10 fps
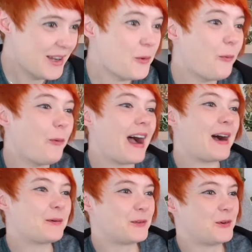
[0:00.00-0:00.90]

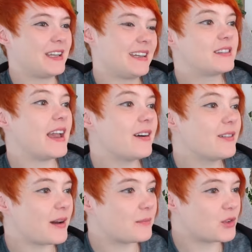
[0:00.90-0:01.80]
Wow, Louis. Tell
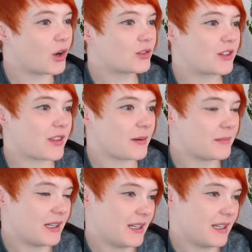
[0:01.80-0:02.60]
them, talk to them.